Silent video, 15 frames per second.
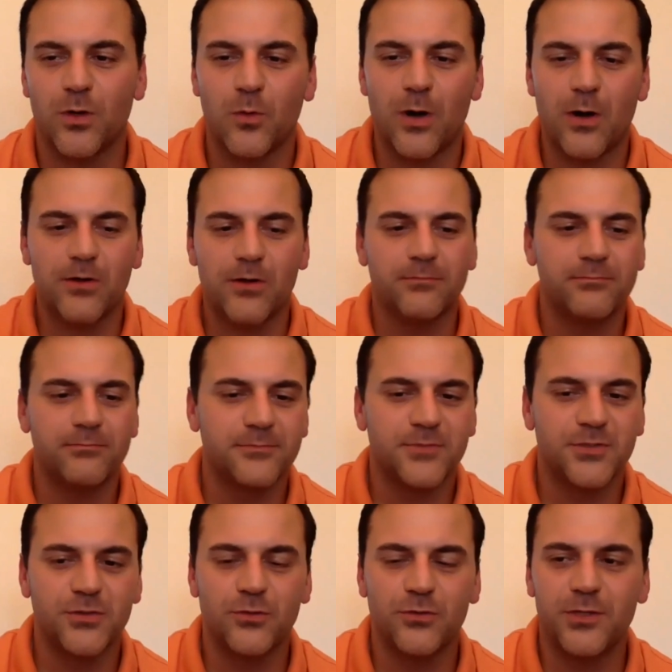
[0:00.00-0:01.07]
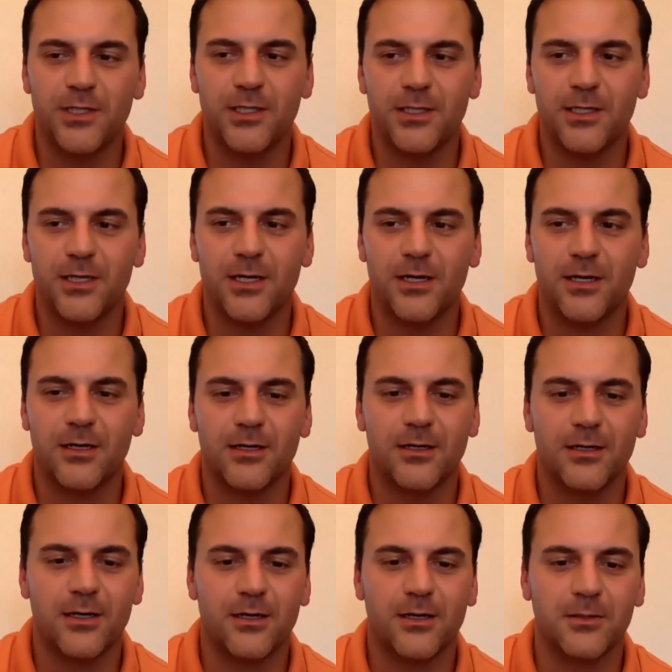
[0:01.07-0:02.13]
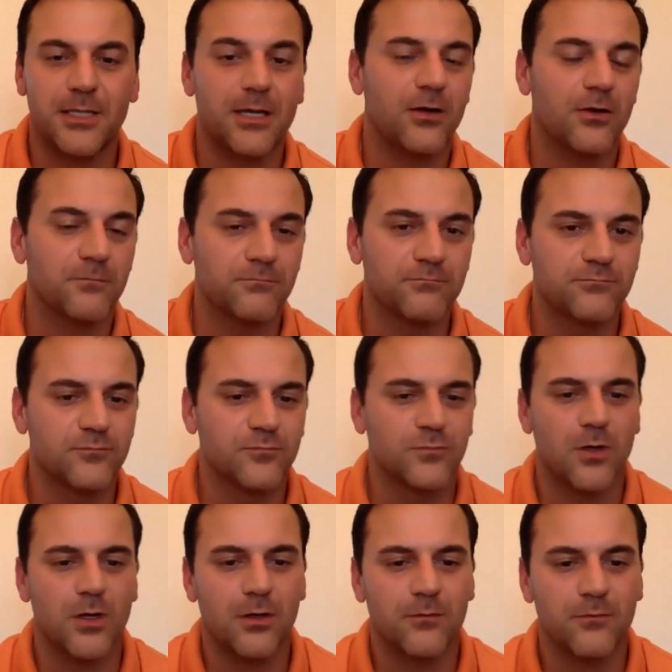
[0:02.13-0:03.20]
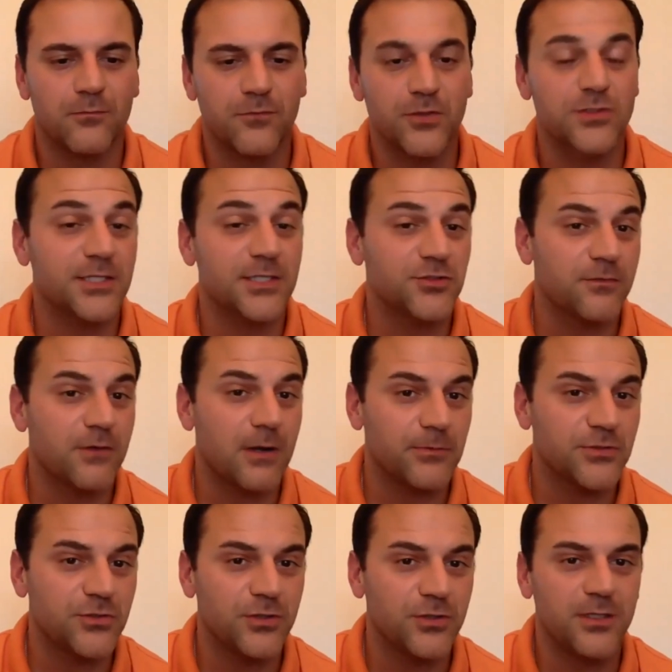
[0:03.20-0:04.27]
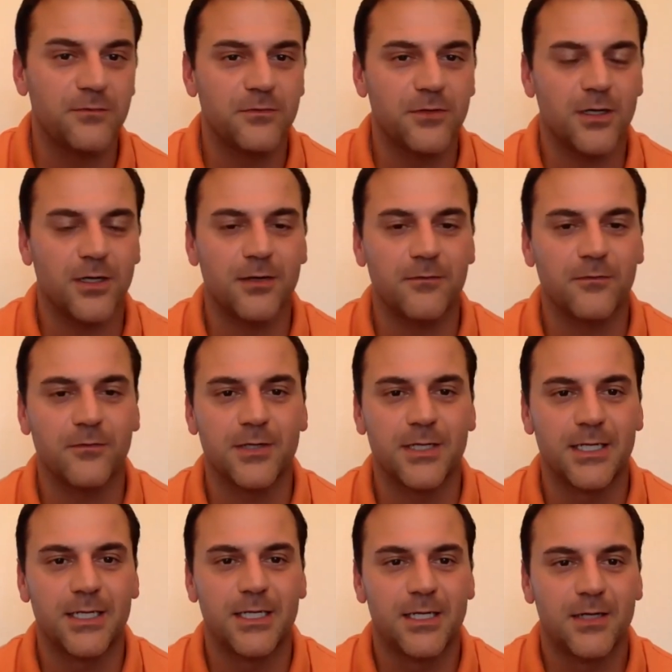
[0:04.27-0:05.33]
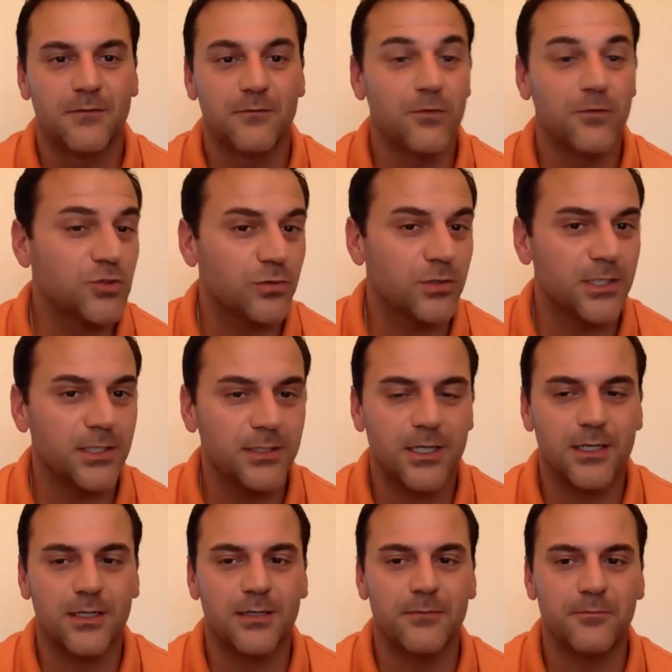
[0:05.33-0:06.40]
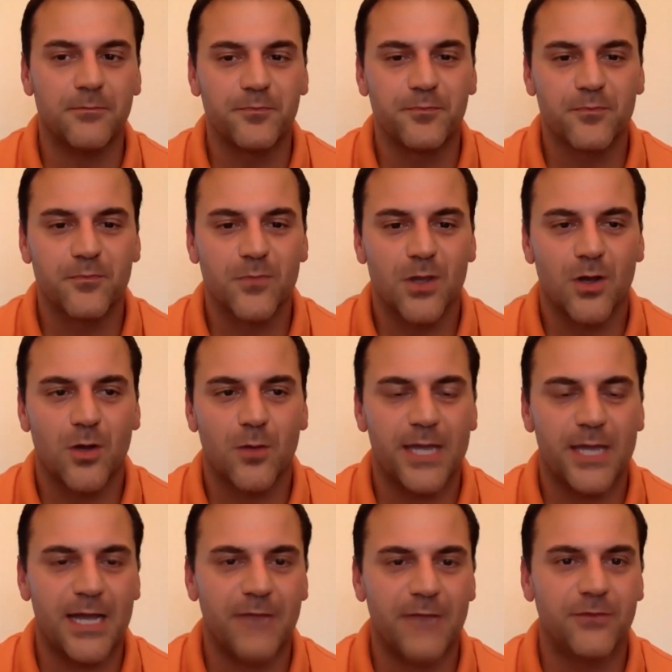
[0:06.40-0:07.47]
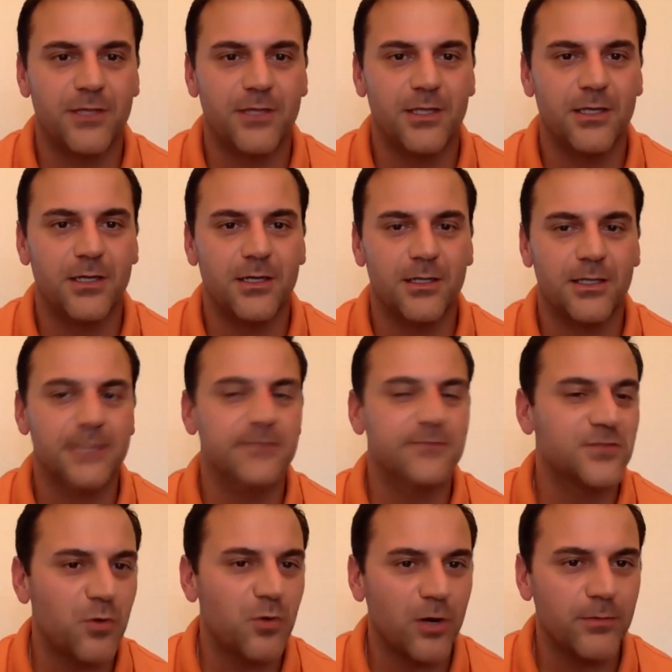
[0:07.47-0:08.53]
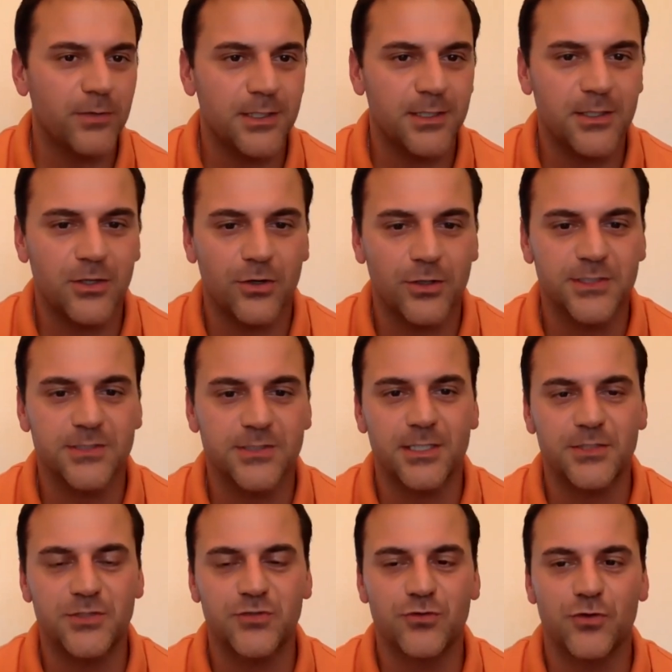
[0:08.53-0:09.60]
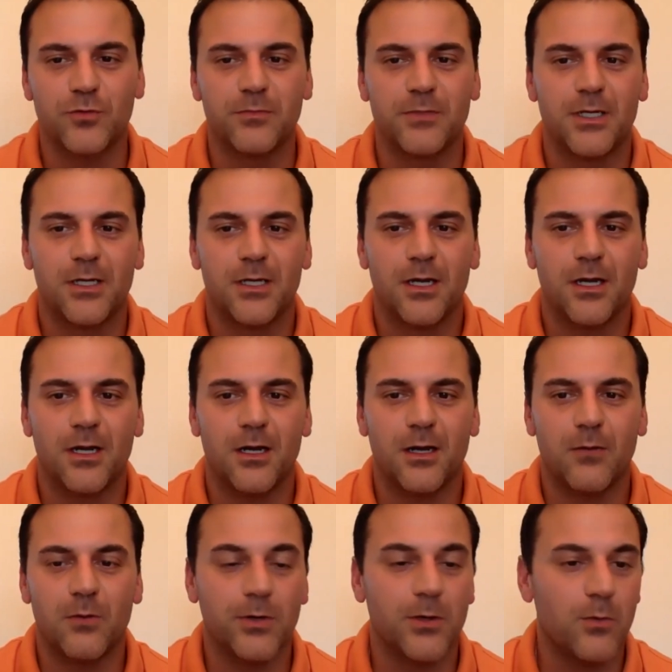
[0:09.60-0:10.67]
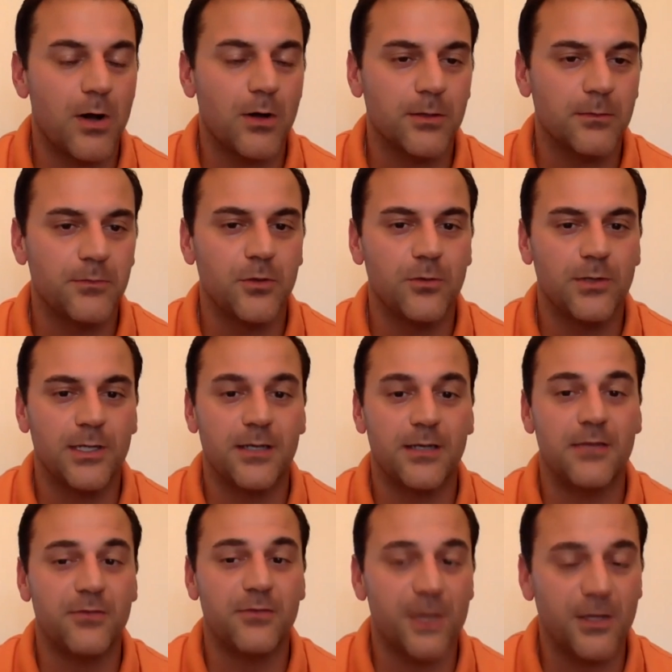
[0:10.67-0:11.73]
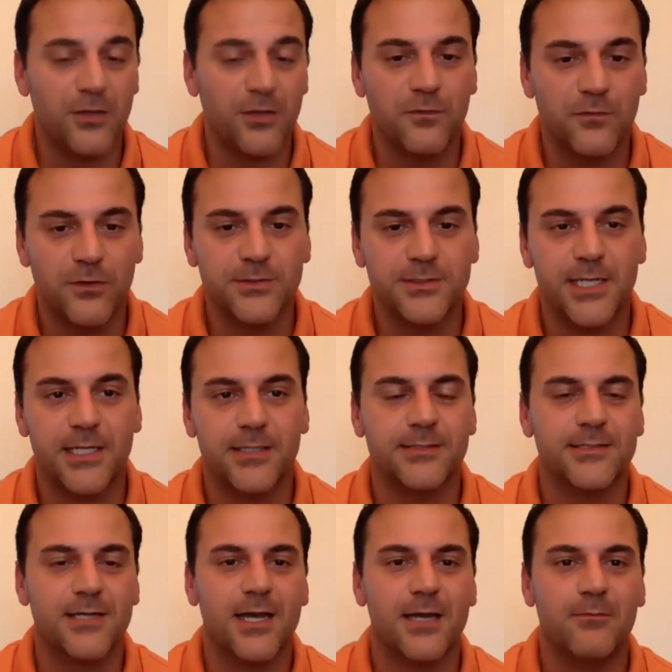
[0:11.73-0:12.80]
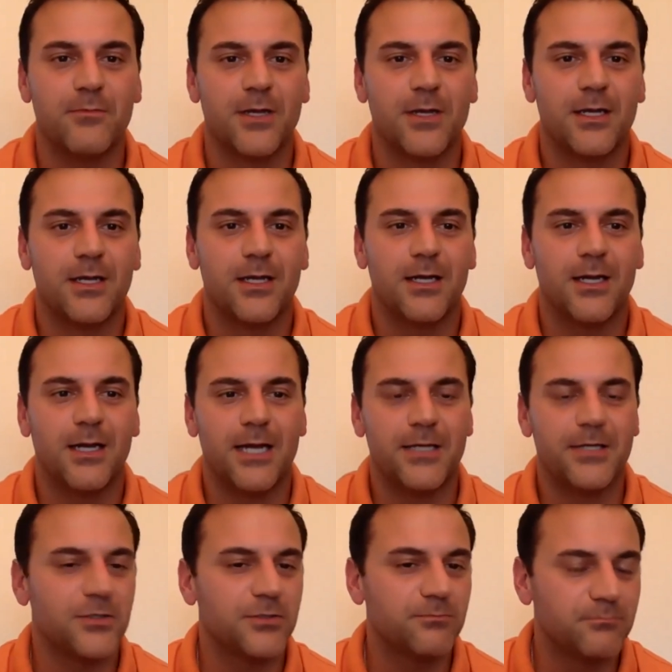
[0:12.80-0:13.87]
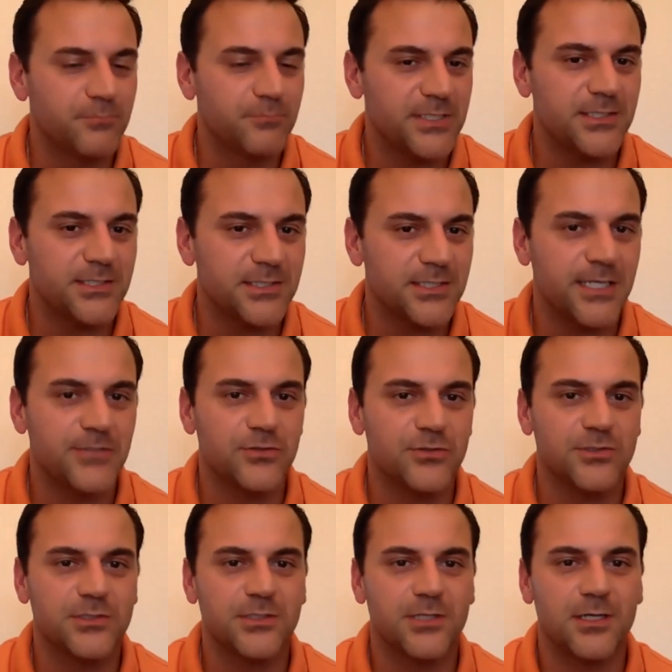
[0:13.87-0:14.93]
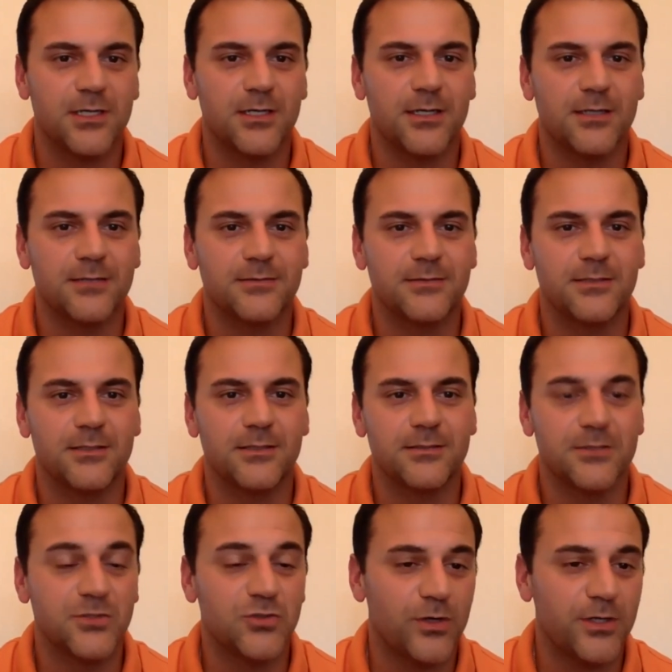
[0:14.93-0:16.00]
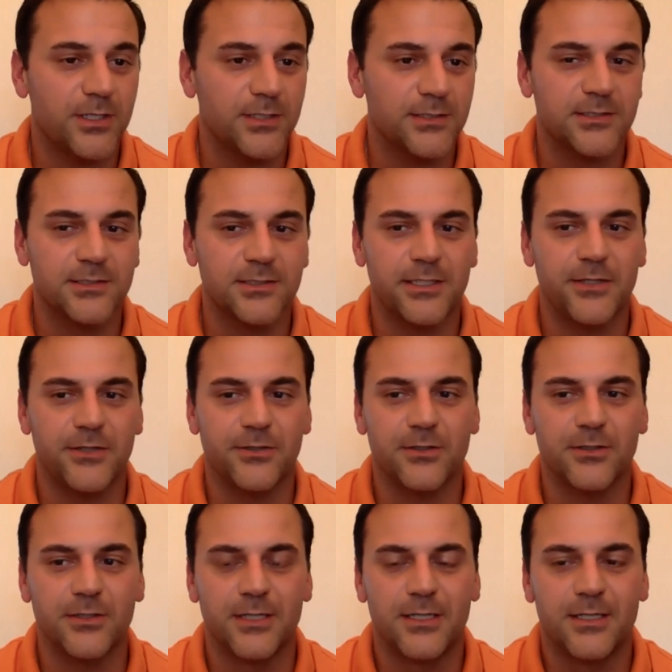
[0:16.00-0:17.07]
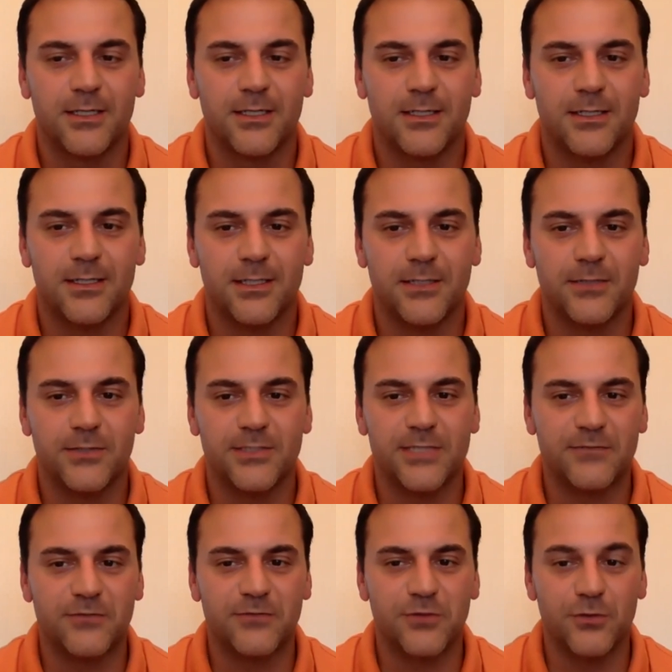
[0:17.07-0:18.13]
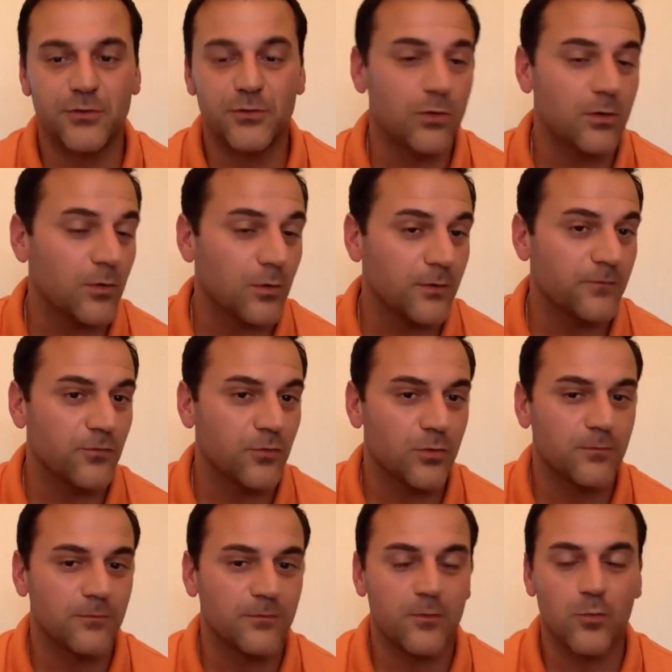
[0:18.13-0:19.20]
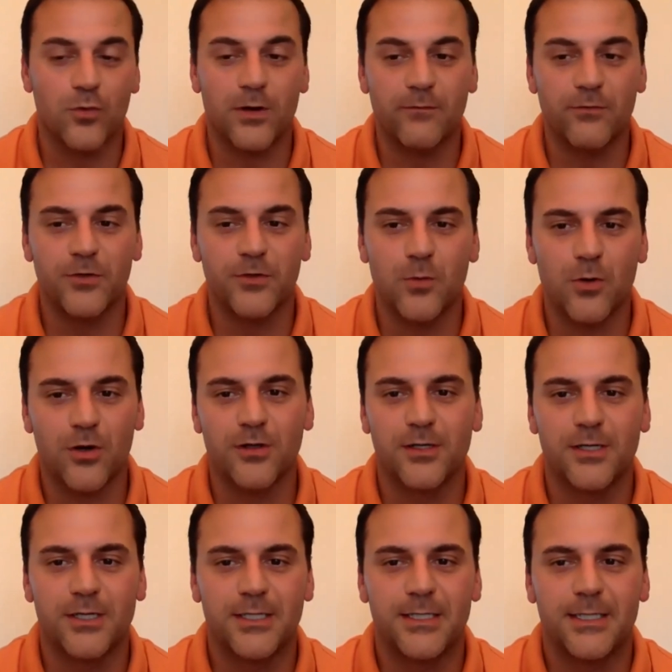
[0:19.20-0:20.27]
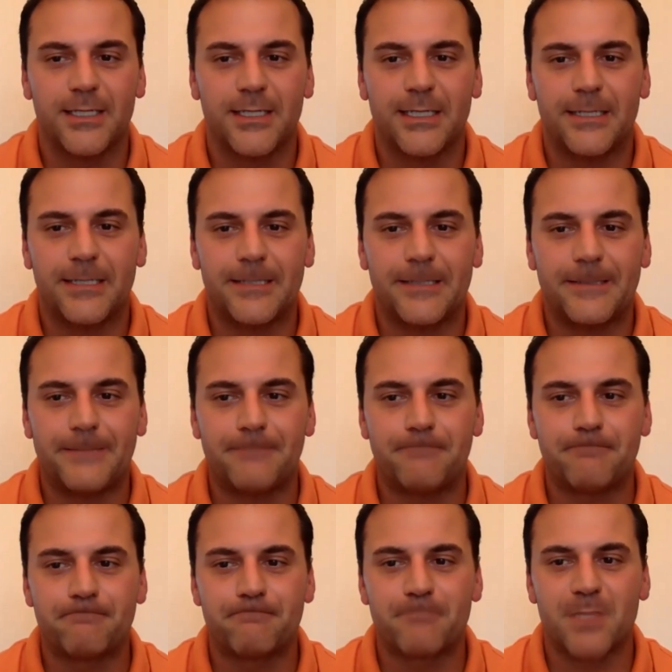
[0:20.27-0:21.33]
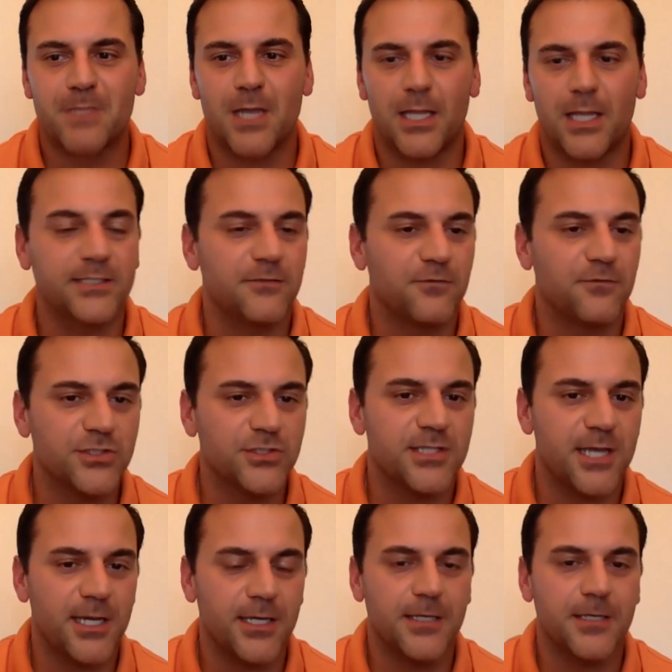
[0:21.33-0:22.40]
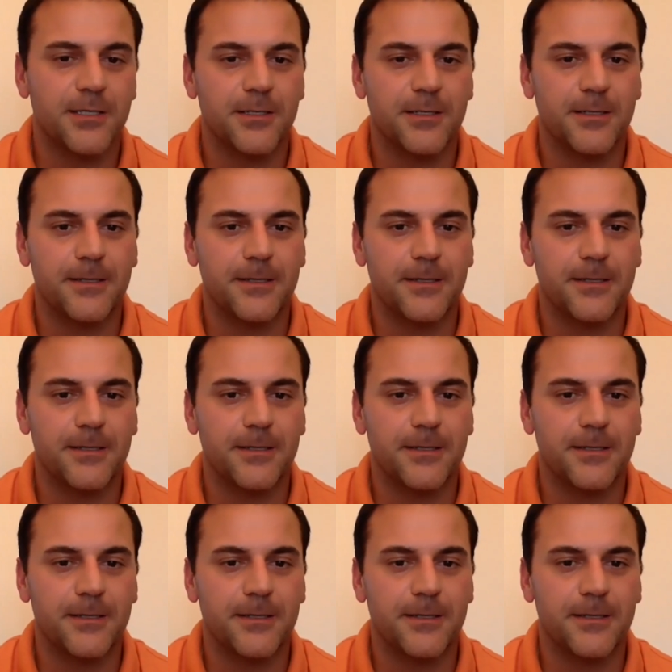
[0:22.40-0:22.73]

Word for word: Welcome to the uh, uh, le- our, our first lecture of opportunity uh, virtually um, on behalf of the uh, electives department and the Arctic Studies Group. Uh, we want to welcome you and, and, thank you for taking the time uh, out of your busy schedules to, to join us here here this afternoon or, or for, from wherever you are. Um, I'd like to first thank